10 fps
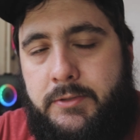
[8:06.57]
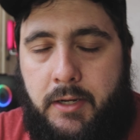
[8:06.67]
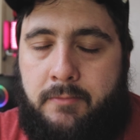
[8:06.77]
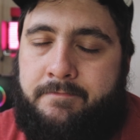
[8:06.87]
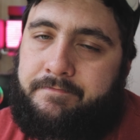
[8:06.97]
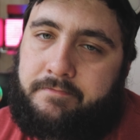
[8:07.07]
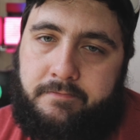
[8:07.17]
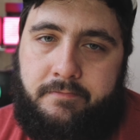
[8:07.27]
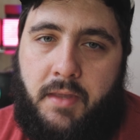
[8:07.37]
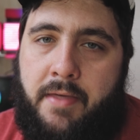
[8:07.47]
So
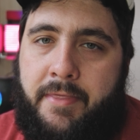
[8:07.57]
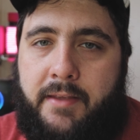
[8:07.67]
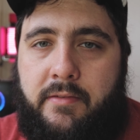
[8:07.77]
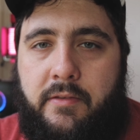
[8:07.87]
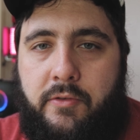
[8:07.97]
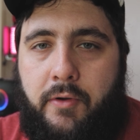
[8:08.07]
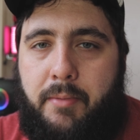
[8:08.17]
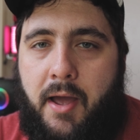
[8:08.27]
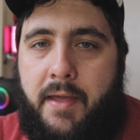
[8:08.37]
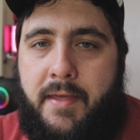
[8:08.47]
that's the story
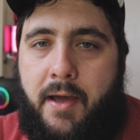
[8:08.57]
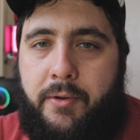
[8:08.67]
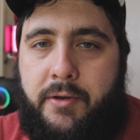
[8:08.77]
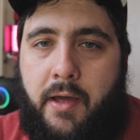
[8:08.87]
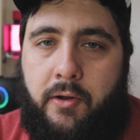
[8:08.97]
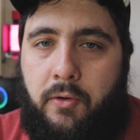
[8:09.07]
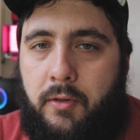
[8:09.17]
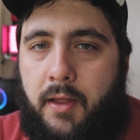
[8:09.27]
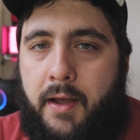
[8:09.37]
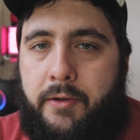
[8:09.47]
behind that one. Not a
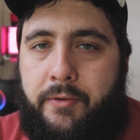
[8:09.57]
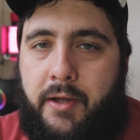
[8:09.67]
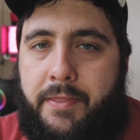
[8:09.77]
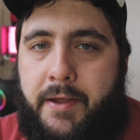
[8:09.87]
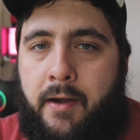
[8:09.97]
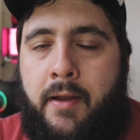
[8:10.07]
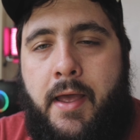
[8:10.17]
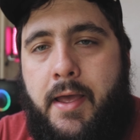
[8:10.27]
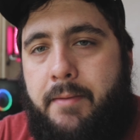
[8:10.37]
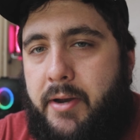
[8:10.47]
whole lot going on there,
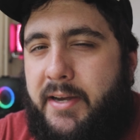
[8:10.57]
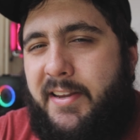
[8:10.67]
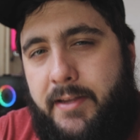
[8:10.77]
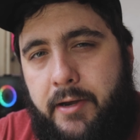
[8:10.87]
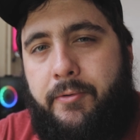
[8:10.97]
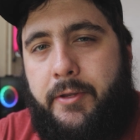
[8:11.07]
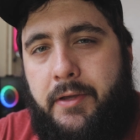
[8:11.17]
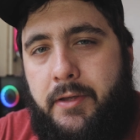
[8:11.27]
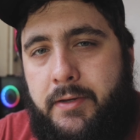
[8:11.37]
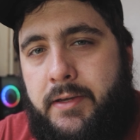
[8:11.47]
but I did get a
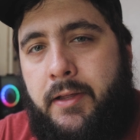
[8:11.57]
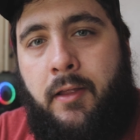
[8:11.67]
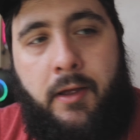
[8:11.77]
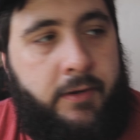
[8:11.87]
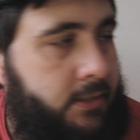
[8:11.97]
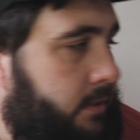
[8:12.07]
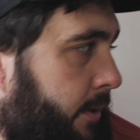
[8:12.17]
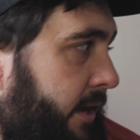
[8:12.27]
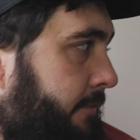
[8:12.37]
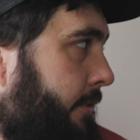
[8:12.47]
really good deal on
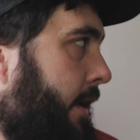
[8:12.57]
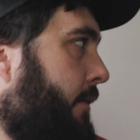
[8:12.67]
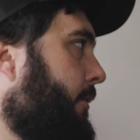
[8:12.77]
eBay for that